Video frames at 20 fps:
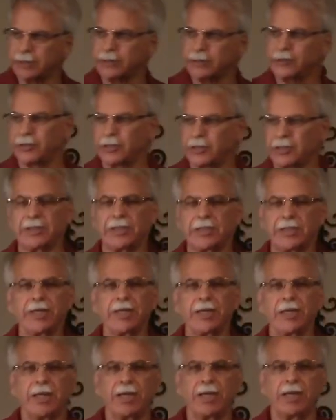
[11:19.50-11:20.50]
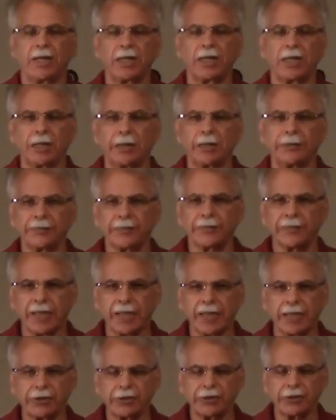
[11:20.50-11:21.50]
Lindsey.
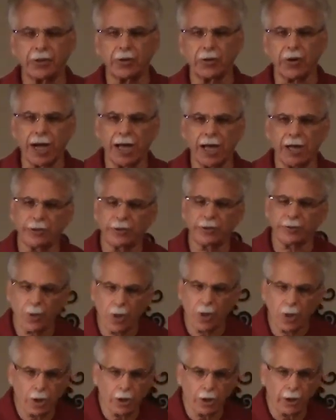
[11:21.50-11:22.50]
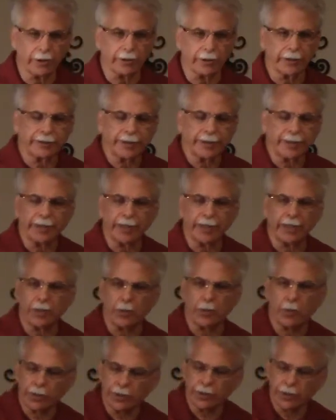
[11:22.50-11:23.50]
And so I was
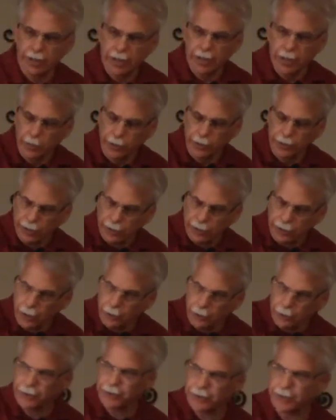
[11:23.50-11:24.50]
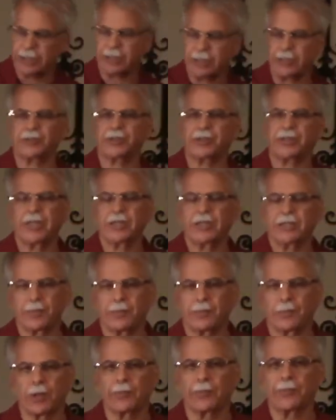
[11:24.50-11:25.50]
now it wasn't those things
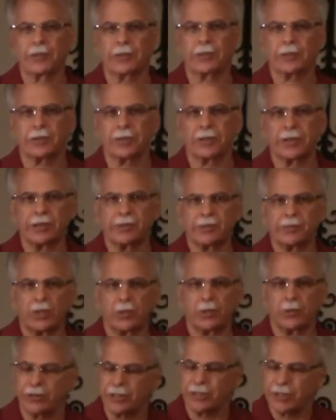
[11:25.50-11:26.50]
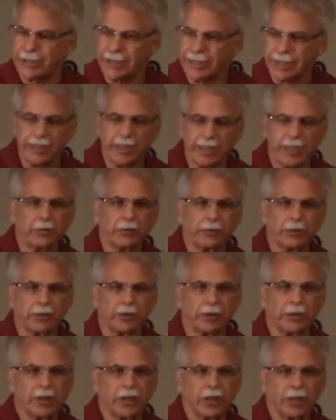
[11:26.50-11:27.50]
that brought me to Christ, but it was in that
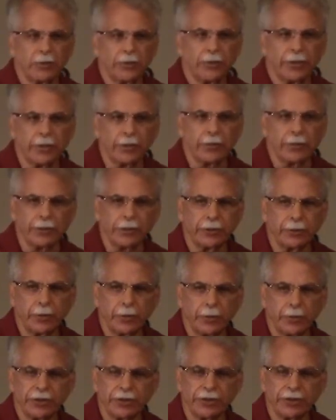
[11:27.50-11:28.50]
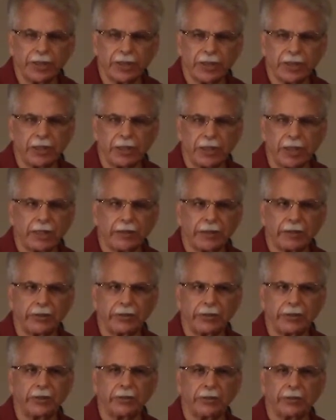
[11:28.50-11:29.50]
era we were seeing
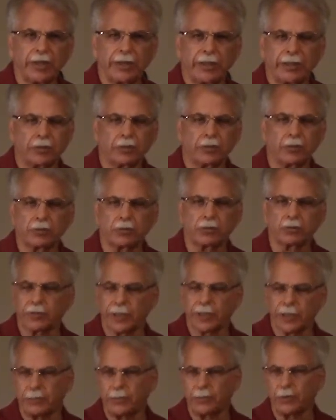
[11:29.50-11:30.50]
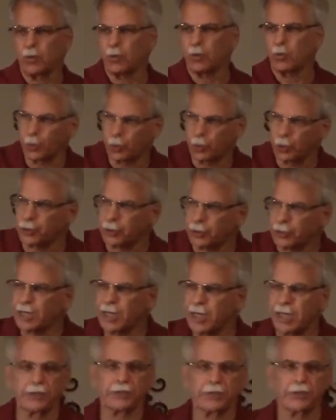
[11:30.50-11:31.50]
God do an incredible work on
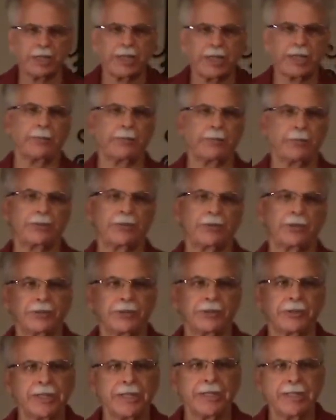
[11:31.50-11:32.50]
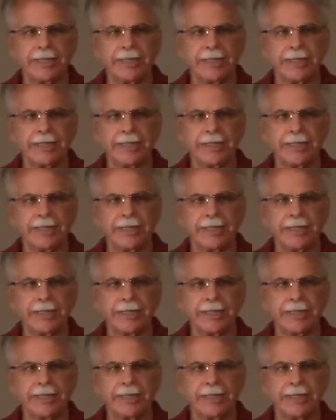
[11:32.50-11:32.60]
college campuses